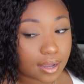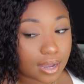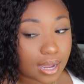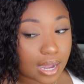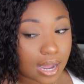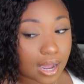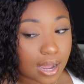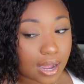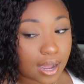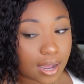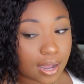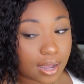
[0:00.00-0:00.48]

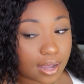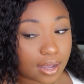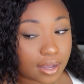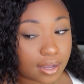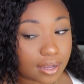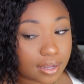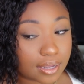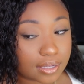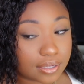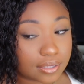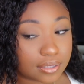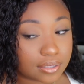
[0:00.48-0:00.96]

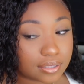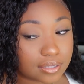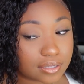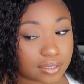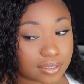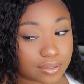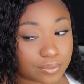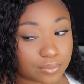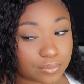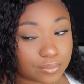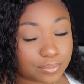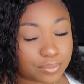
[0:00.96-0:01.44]
I
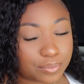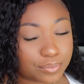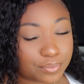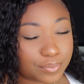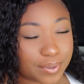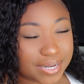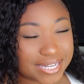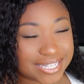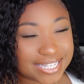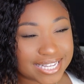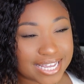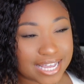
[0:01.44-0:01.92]

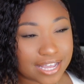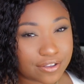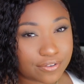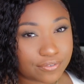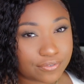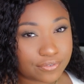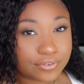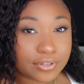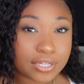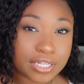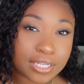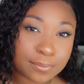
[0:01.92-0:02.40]
wasn't
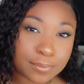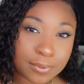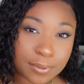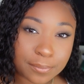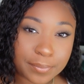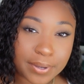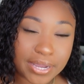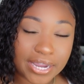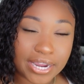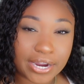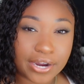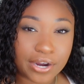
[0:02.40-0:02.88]
fully
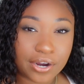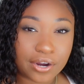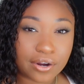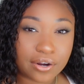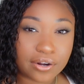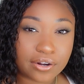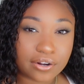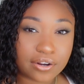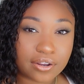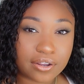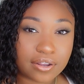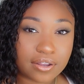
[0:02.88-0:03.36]

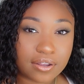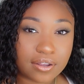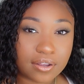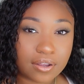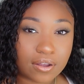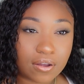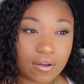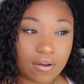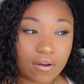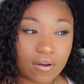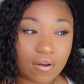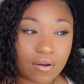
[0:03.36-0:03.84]
prepared
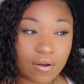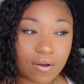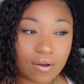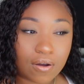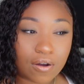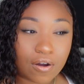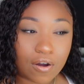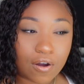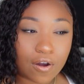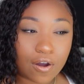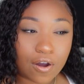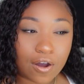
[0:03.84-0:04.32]

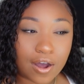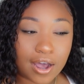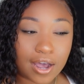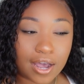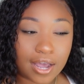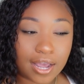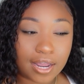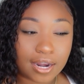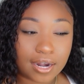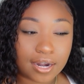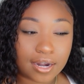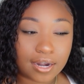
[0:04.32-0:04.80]

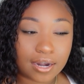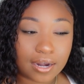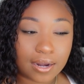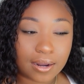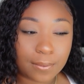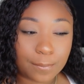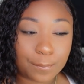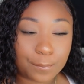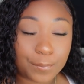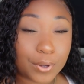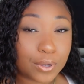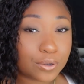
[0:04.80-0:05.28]
on
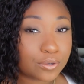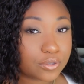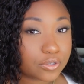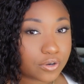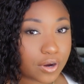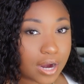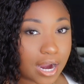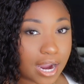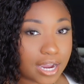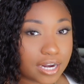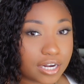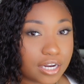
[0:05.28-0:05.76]

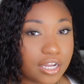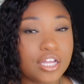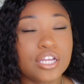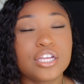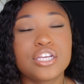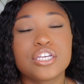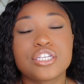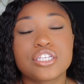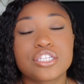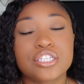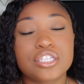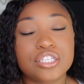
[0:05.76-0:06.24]
post-grad.
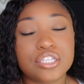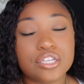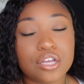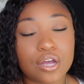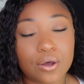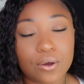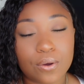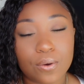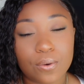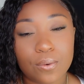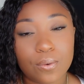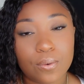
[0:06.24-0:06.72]

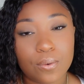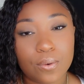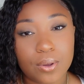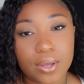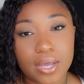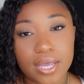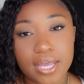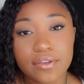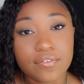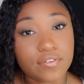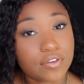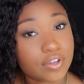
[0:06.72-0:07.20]
So
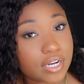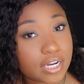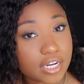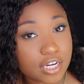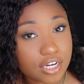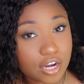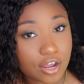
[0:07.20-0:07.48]
if you didn't